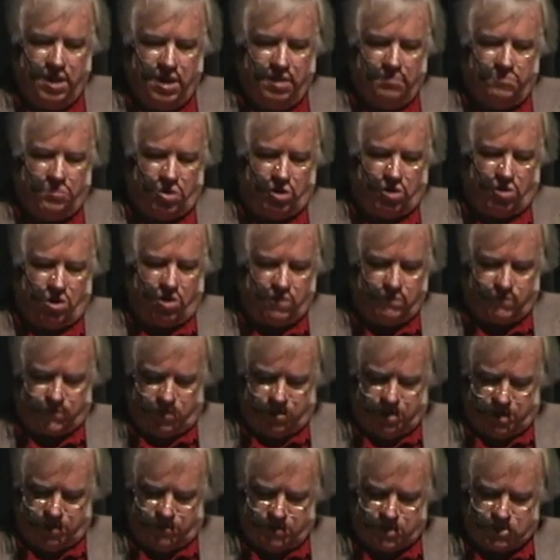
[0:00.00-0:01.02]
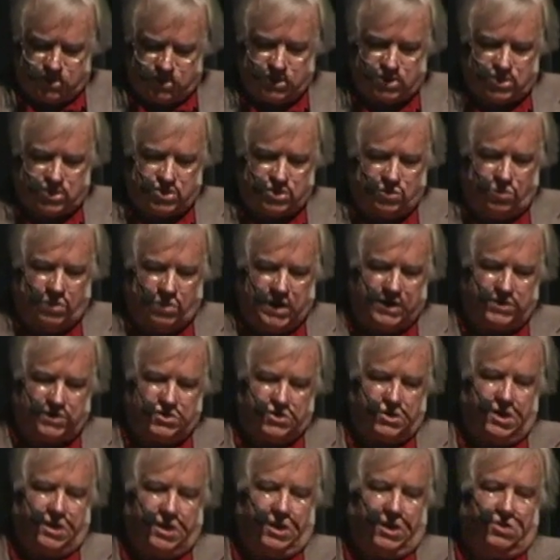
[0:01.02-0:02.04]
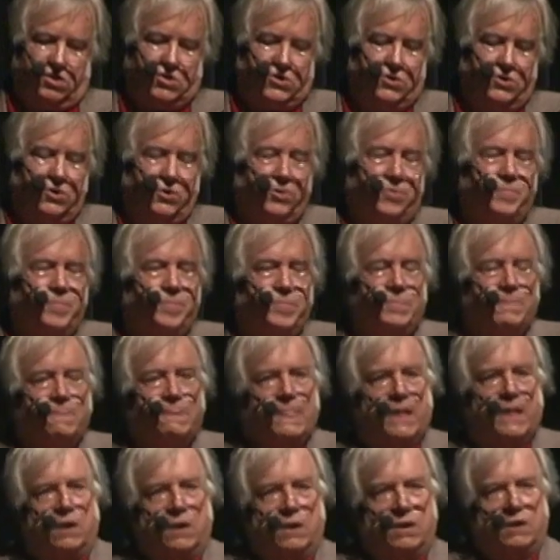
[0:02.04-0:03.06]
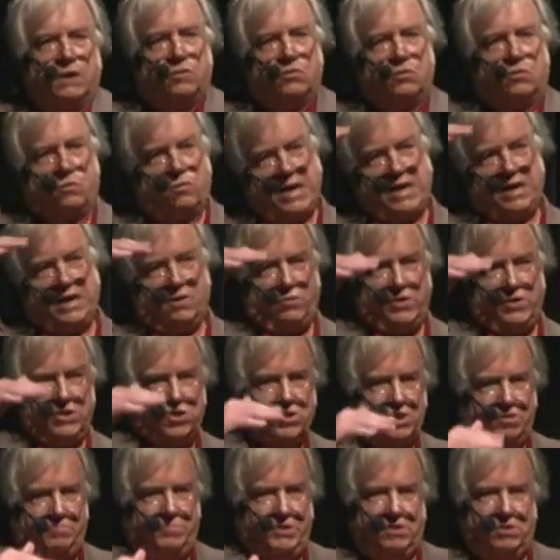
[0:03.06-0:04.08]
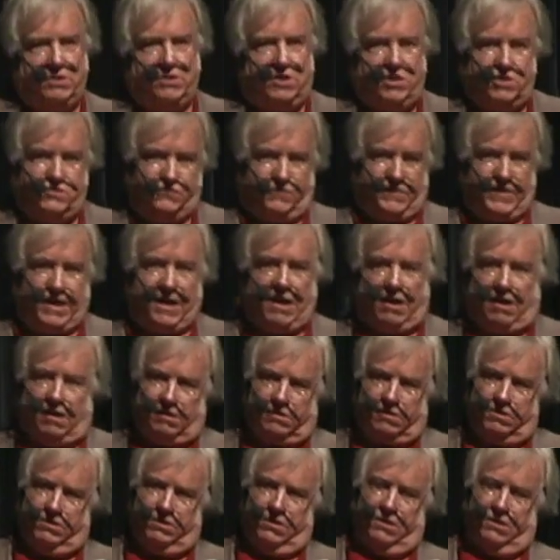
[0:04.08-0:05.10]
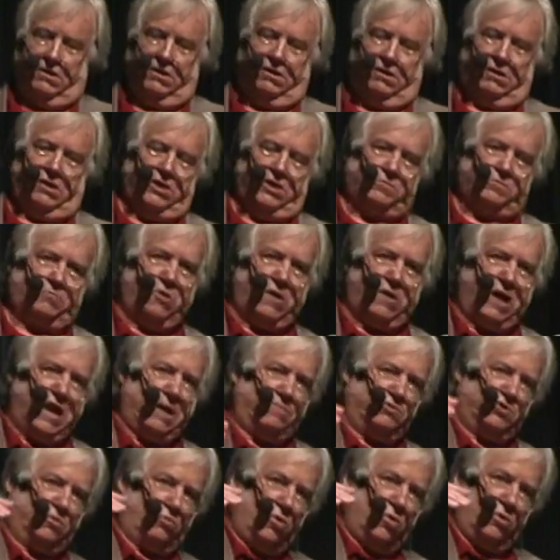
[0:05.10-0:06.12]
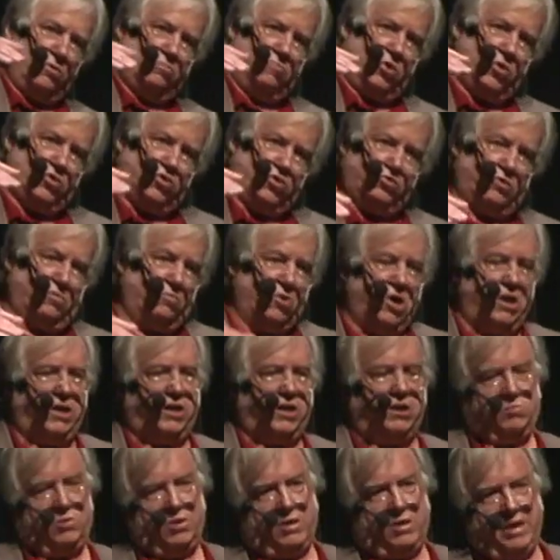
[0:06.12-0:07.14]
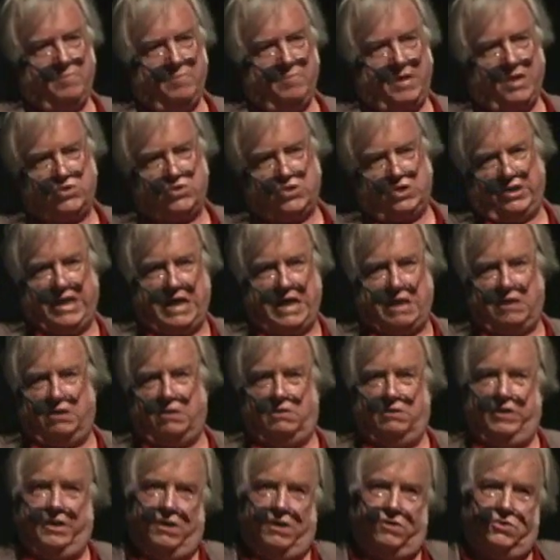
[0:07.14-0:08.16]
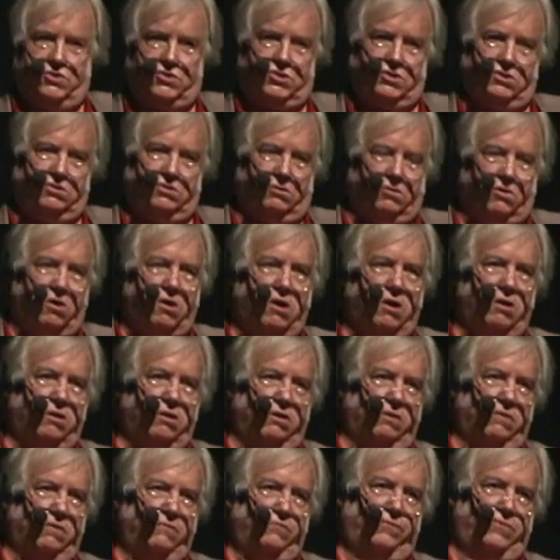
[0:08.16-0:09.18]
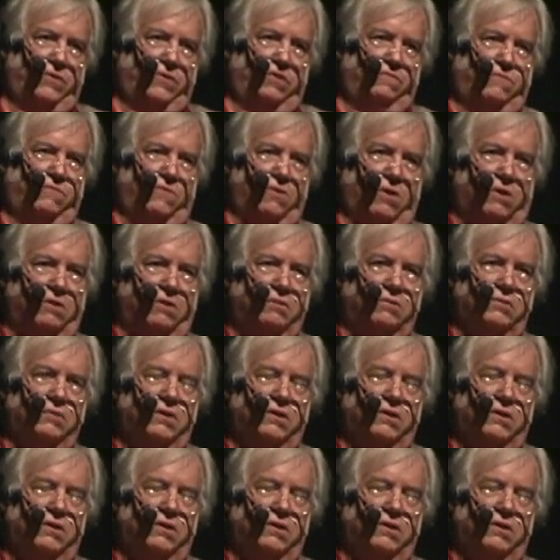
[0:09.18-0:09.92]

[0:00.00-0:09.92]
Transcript: Moreover, and this is quite stunning too, the rate at which the buildings fell is perhaps most remarkable. I mentioned Galileo's law of free fall.